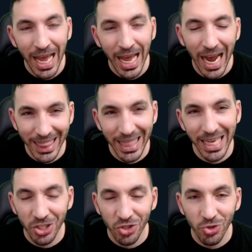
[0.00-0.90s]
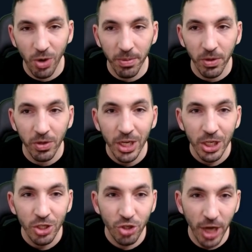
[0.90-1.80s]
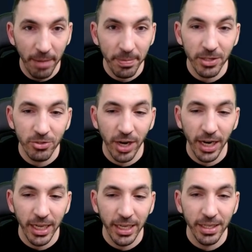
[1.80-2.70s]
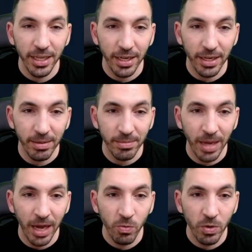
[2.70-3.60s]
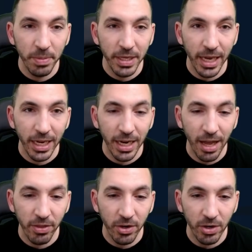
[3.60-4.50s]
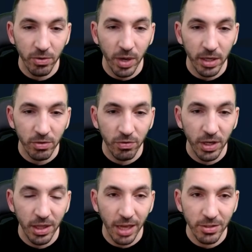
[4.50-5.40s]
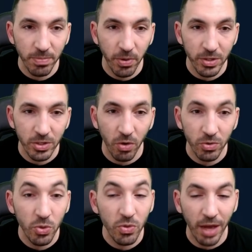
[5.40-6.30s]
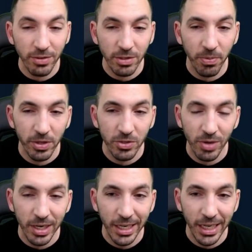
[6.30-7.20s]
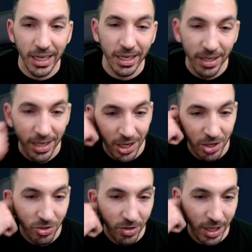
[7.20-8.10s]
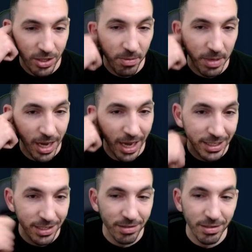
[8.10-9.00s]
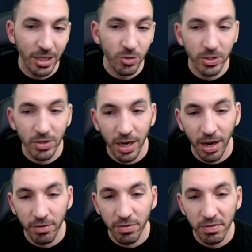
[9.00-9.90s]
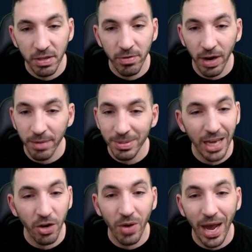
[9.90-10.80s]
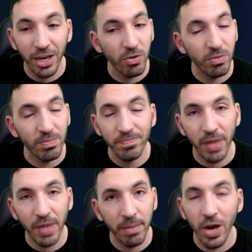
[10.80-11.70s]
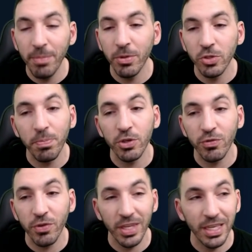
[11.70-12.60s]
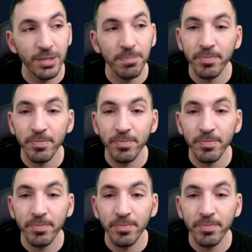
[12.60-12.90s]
i think it's doable champion training um i will be getting another what 3000 points no 2000 points only needed so that's gonna be nice nice way to get another 15 fragments i don't i don't i'm not able to push for these